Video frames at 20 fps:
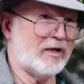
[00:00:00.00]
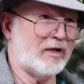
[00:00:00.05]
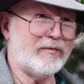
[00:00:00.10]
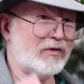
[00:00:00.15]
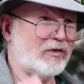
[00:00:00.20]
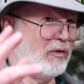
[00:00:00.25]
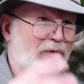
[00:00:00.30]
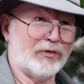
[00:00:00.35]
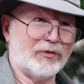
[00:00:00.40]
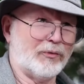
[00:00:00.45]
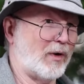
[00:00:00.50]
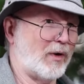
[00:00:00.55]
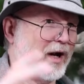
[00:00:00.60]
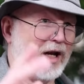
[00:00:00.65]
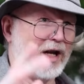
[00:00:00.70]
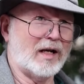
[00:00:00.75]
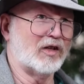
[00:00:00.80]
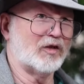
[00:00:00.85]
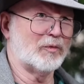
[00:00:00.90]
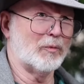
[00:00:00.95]
And even though it was
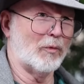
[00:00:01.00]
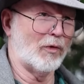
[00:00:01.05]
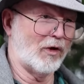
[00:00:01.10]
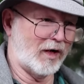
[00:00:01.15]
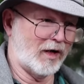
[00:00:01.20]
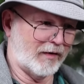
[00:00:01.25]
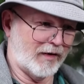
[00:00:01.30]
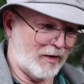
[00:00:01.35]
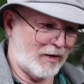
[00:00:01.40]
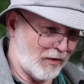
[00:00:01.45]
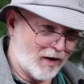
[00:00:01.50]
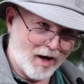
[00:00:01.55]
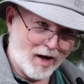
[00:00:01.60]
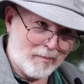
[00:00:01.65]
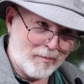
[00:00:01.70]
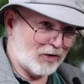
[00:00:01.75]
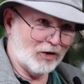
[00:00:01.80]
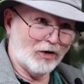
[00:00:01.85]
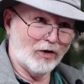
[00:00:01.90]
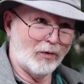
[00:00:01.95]
raining this morning, they were
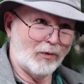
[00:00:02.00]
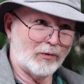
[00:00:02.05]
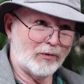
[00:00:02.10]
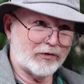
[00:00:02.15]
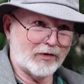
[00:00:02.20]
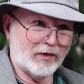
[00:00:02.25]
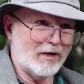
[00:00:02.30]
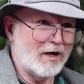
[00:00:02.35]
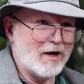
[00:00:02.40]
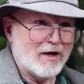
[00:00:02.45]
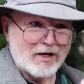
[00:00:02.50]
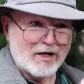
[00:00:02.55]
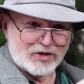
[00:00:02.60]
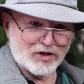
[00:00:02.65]
up close and